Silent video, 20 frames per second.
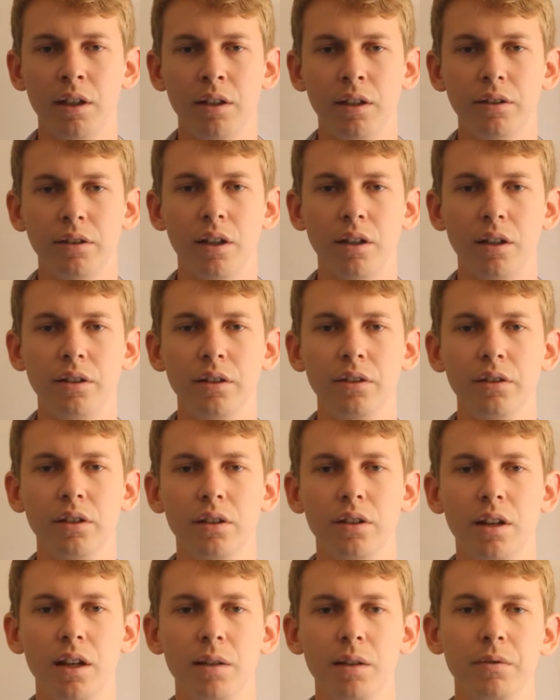such as the
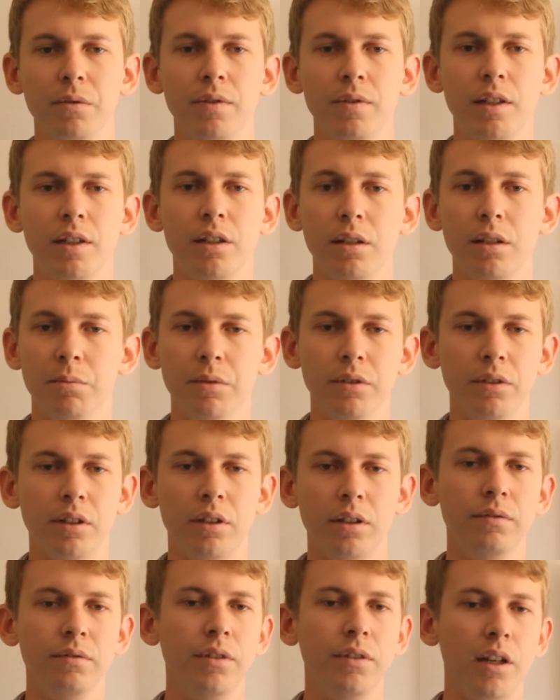shape of a sheep as a
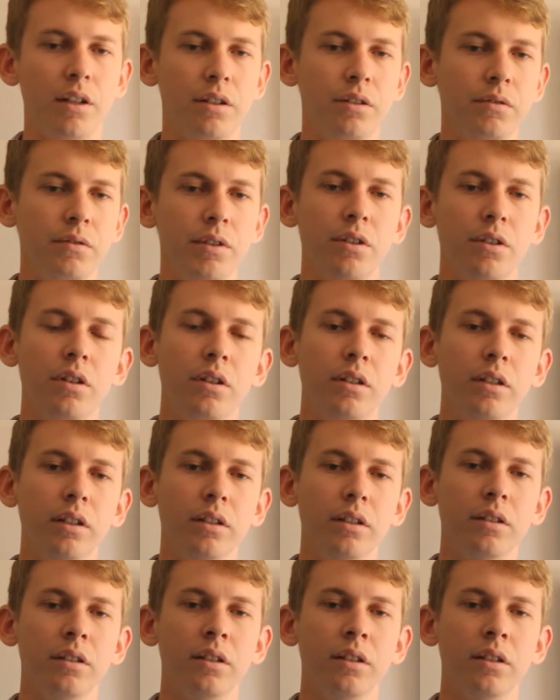confectionery chocolate.